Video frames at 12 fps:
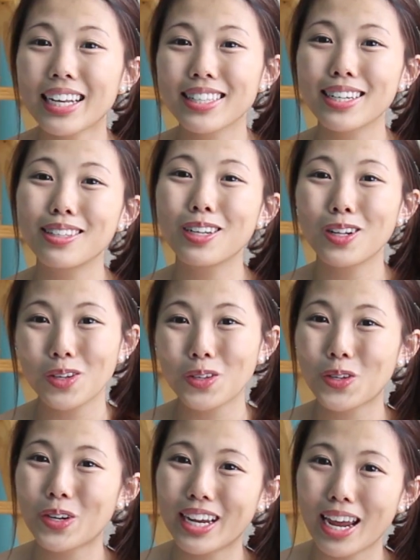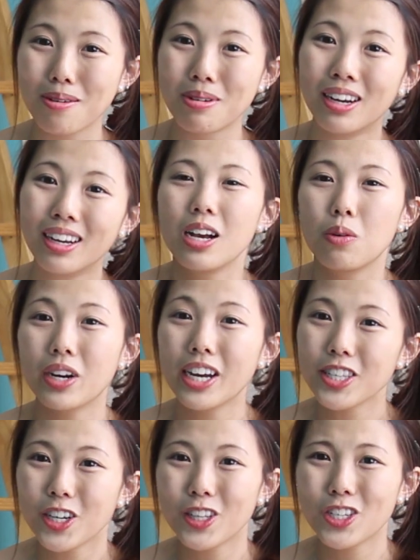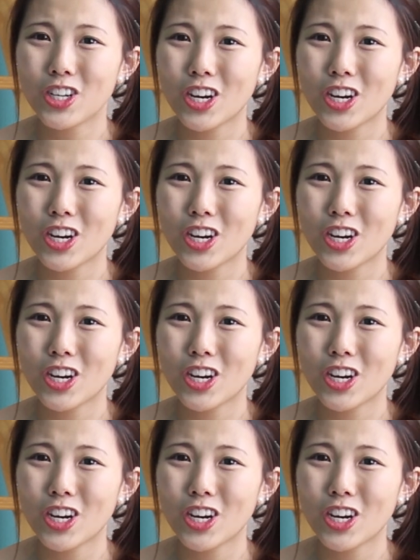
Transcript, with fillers: accidentally close their game. When I saw this